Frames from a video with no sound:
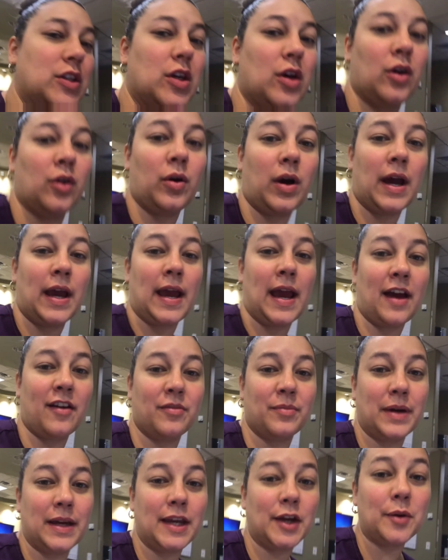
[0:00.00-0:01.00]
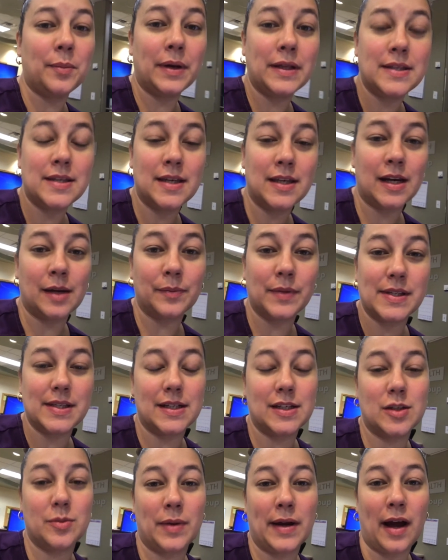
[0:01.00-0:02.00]
So I have my earbuds in, I'm
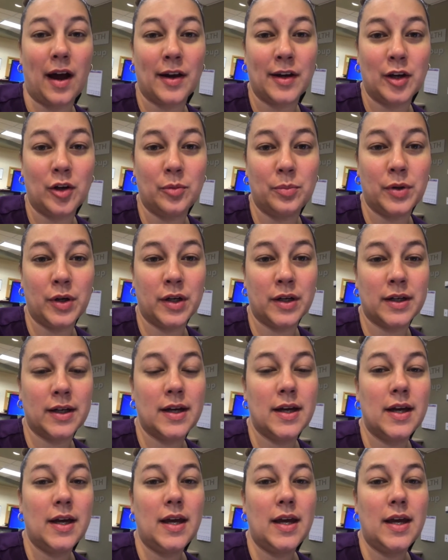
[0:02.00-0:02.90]
listening to my audiobook,